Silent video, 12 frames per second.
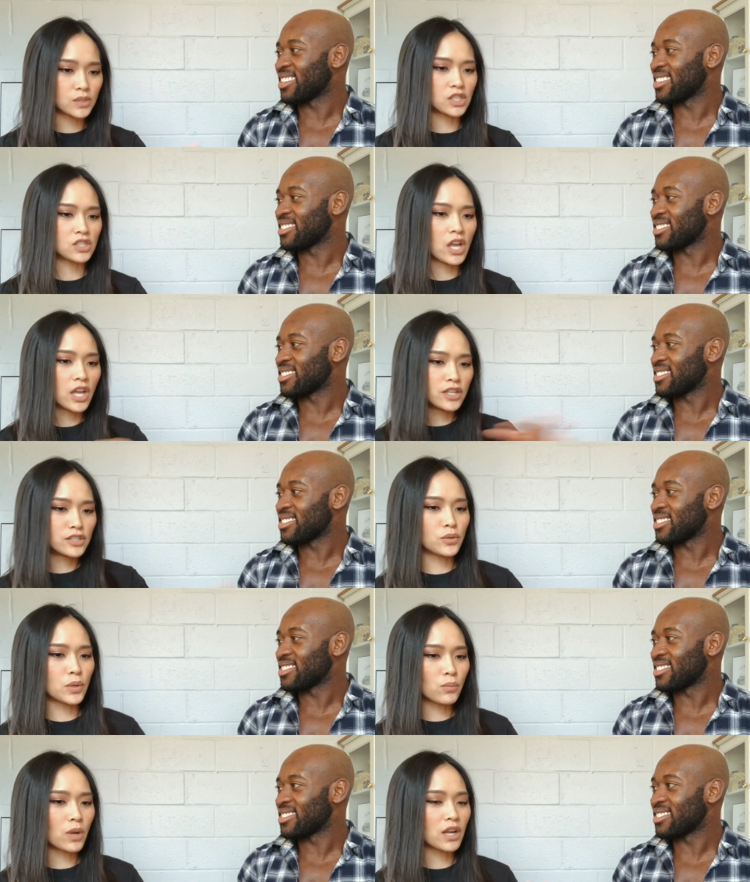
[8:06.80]
Speaker 1: just
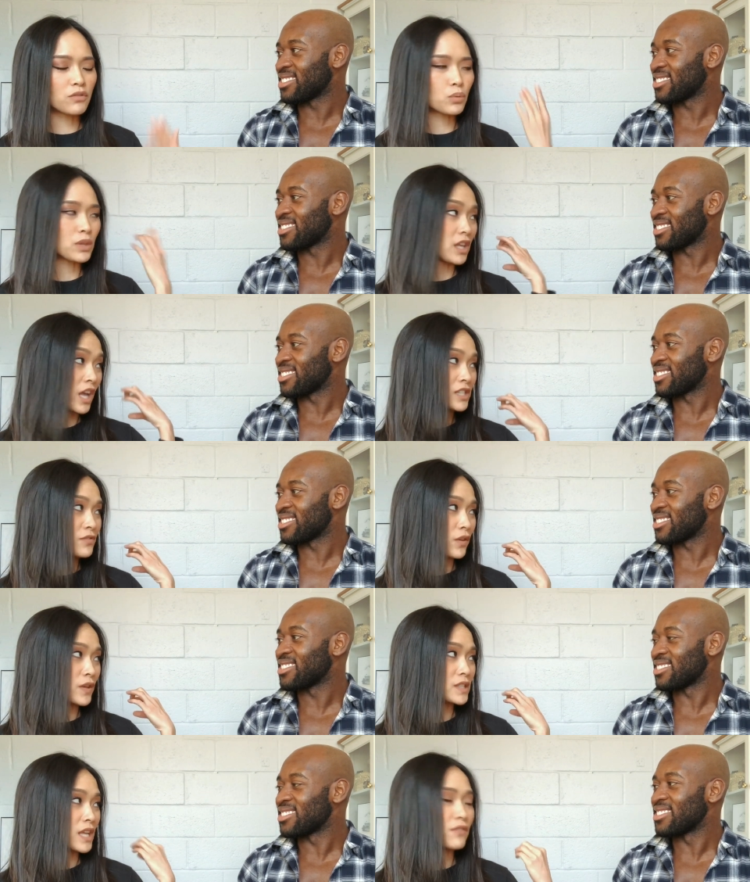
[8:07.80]
doing whatever with his,
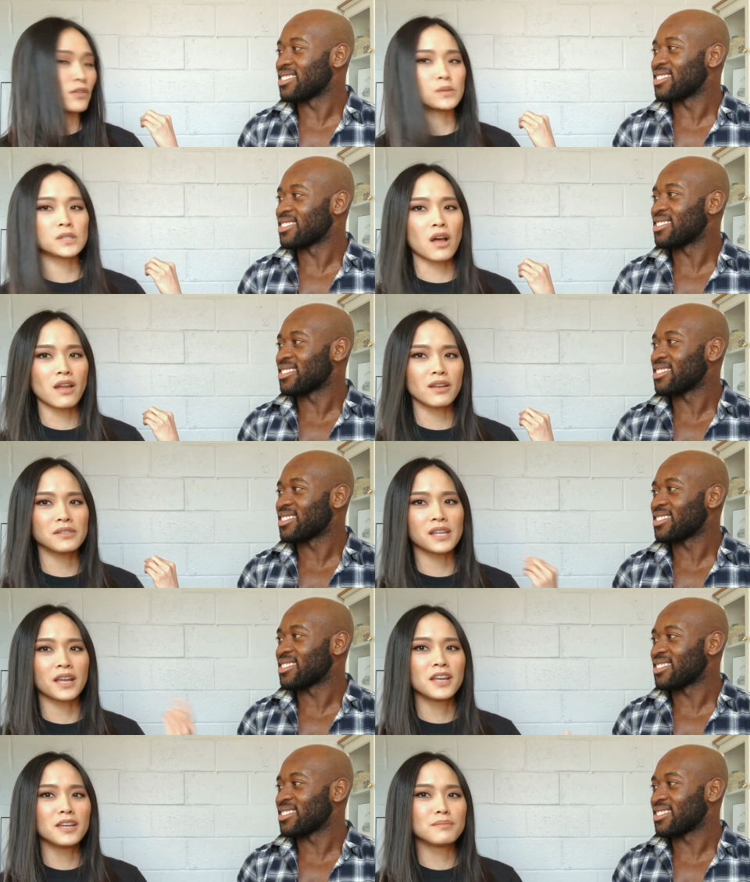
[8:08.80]
his headphones on. I was
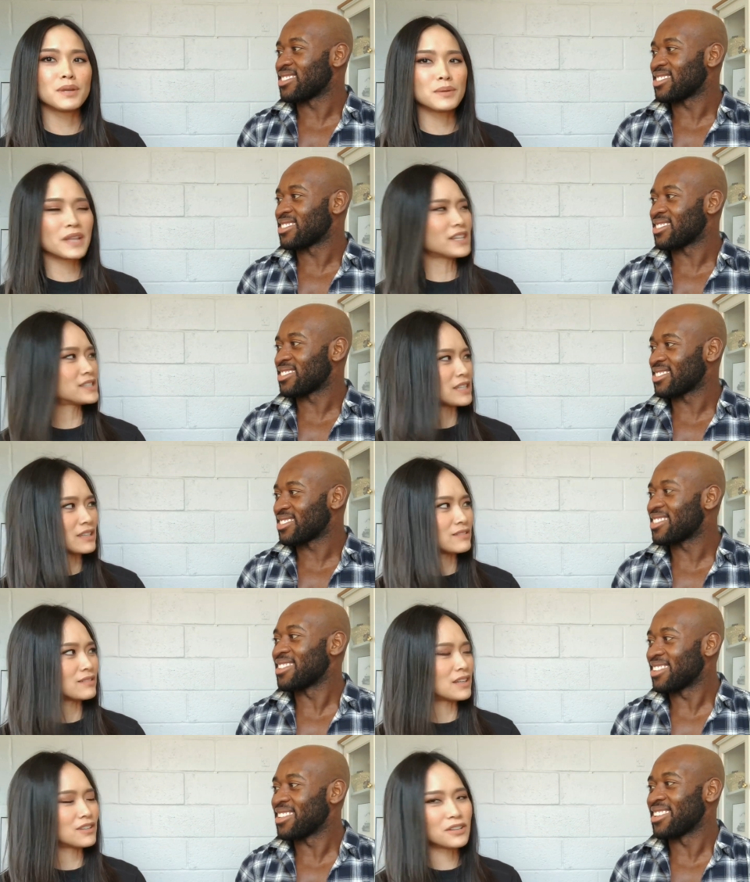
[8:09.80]
like, maybe that's it.
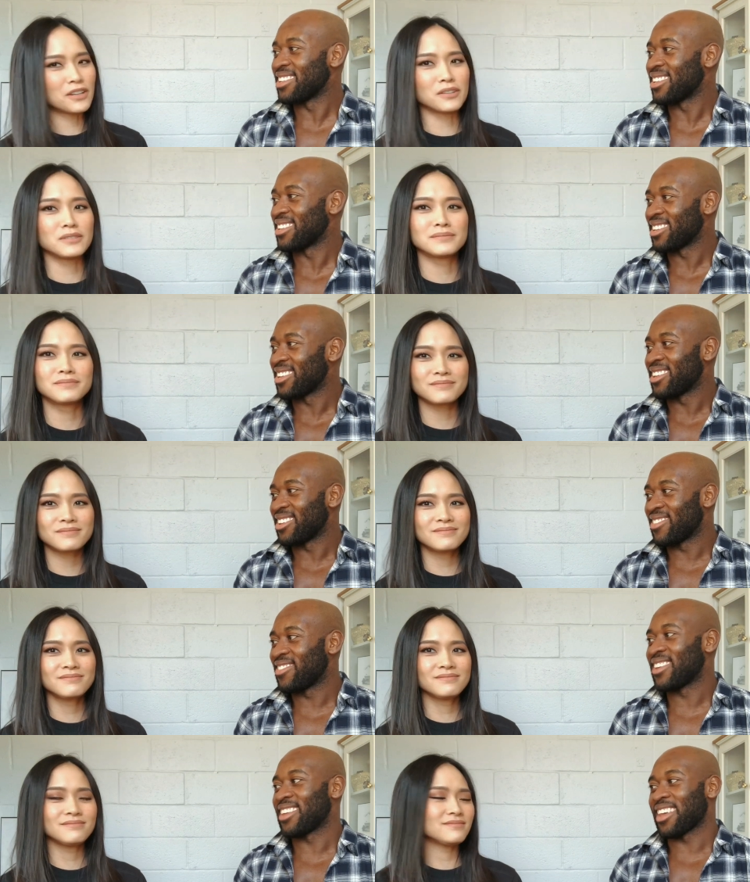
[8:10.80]
I don't know.
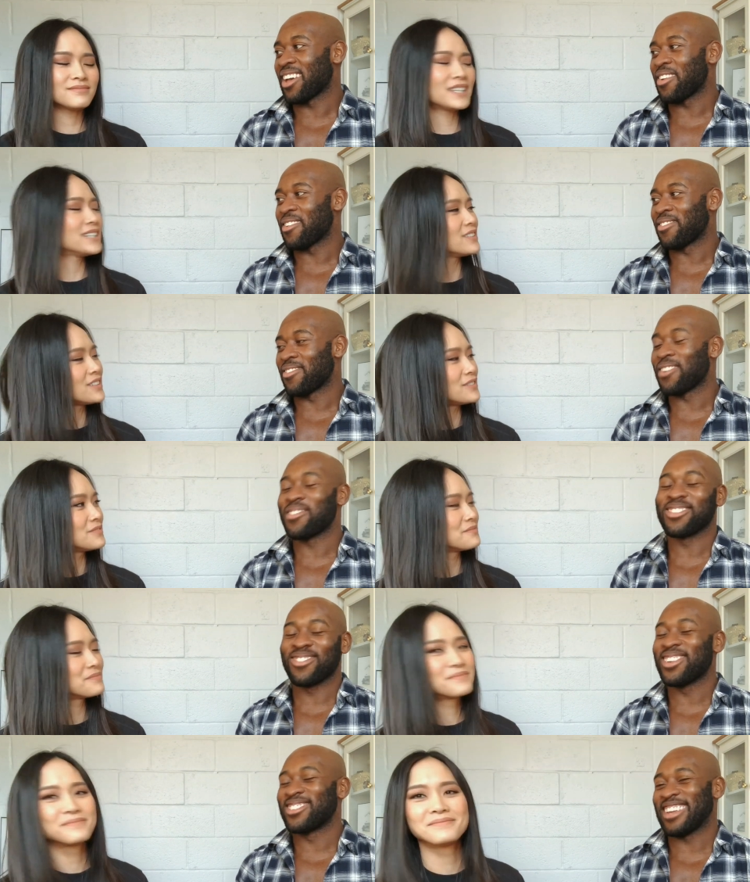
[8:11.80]
But yeah, I don't know. We'll,
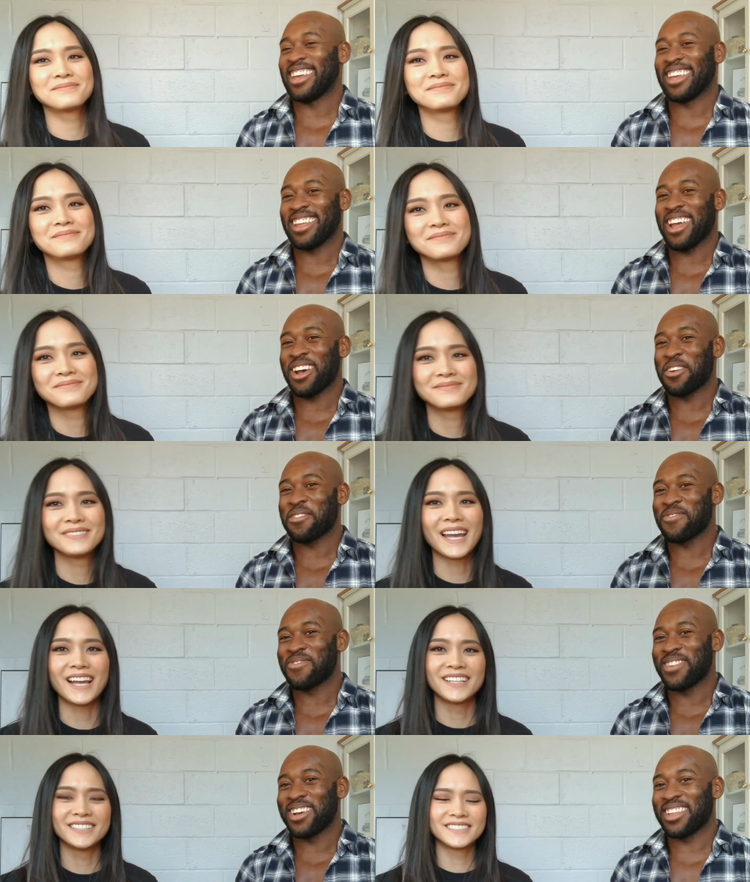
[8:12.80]
we'll
Speaker 2: check it out.
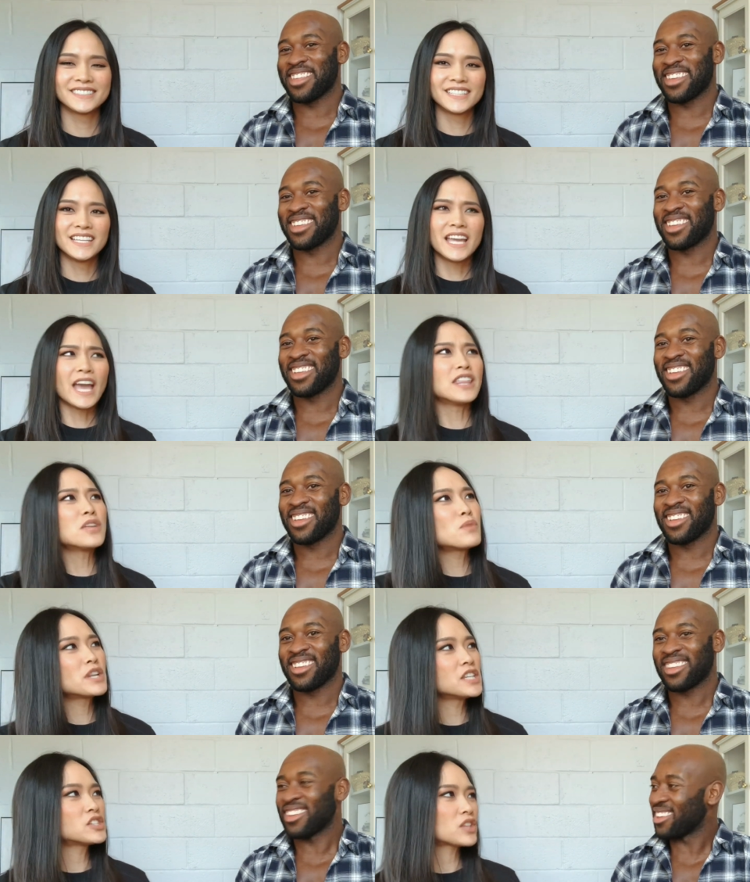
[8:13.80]
Yeah.
Speaker 1: But. And then when
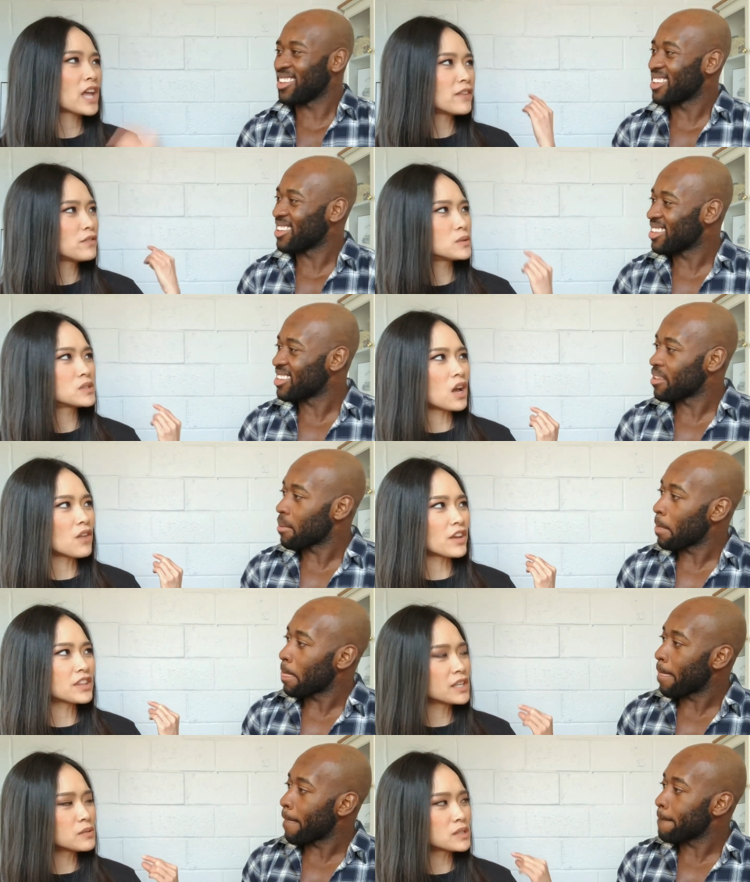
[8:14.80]
he took the headphones off, I
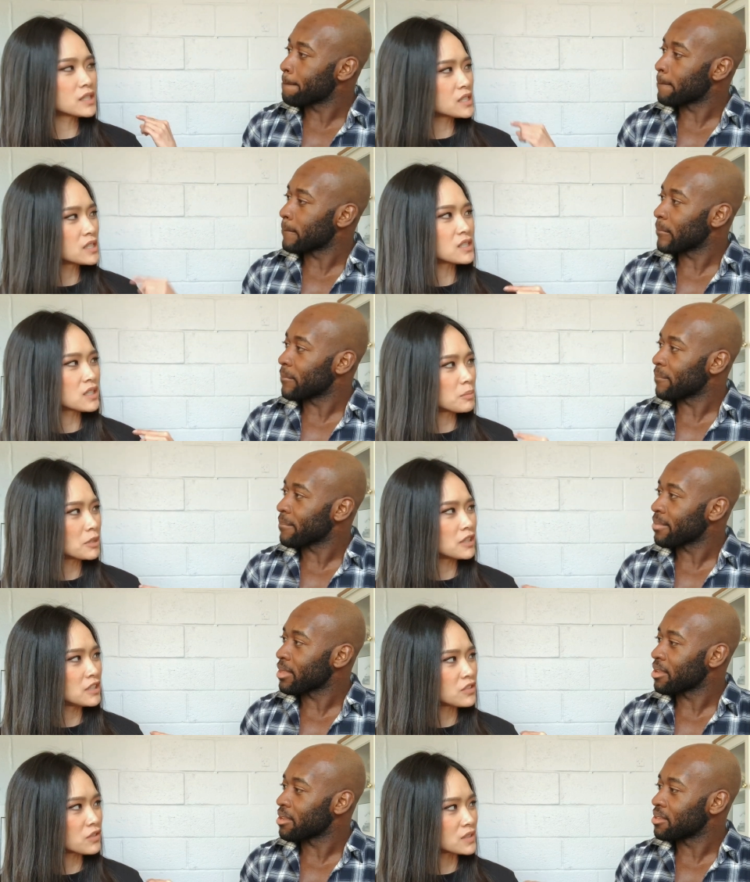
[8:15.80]
think he was listening to a completely
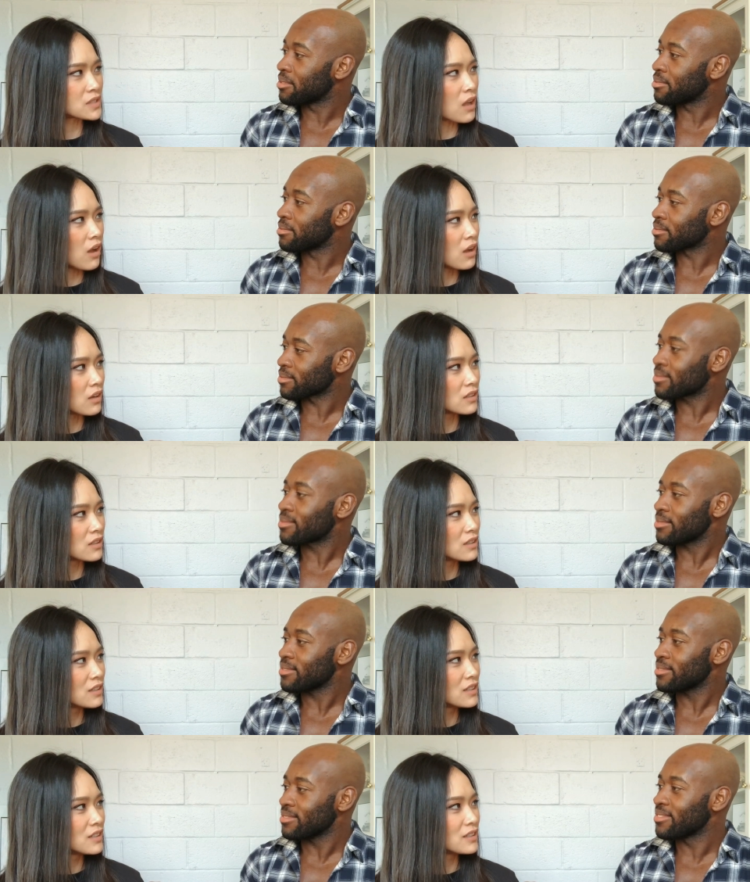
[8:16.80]
different song.
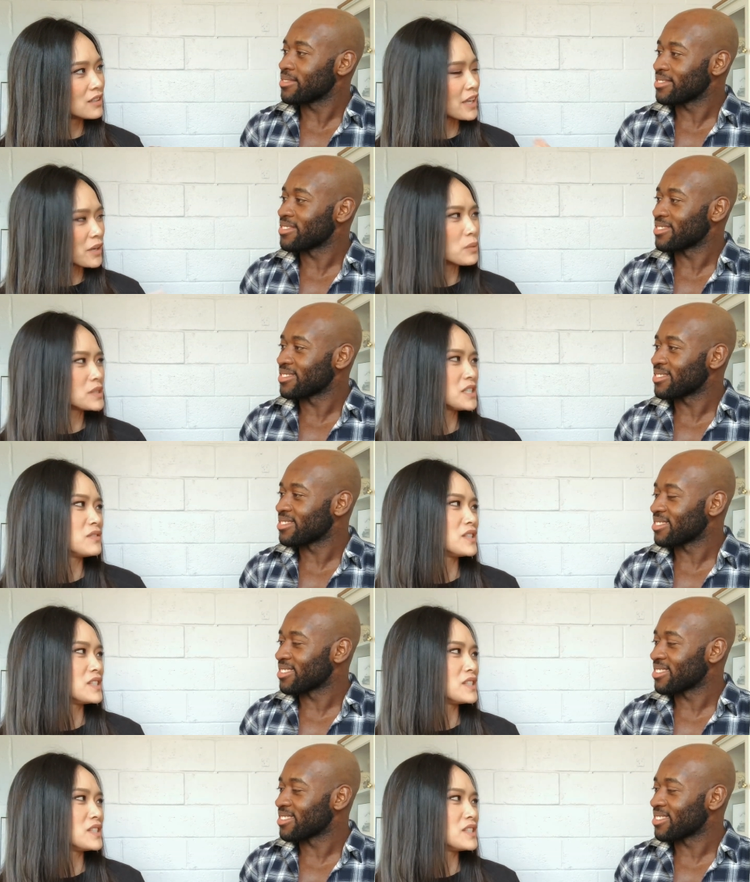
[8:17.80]
Like it wasn't even his